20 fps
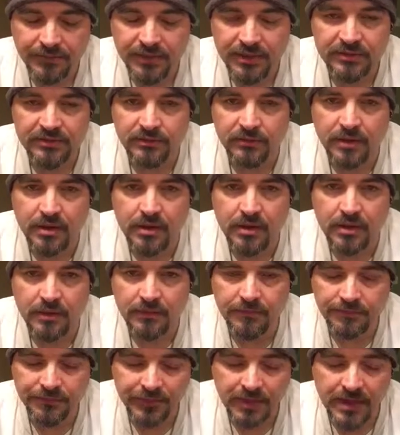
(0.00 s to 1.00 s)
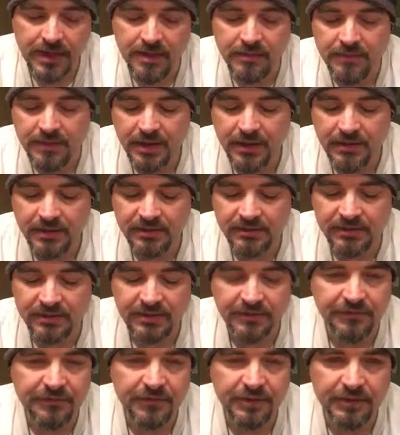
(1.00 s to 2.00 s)
It's wrong. God made us
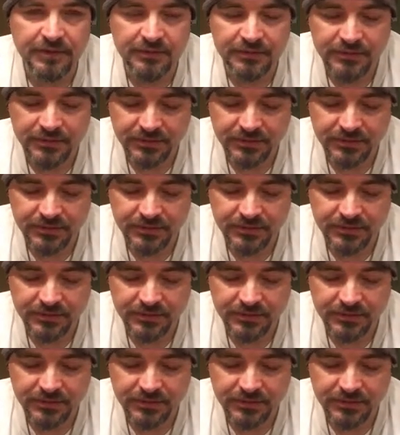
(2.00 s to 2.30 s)
different.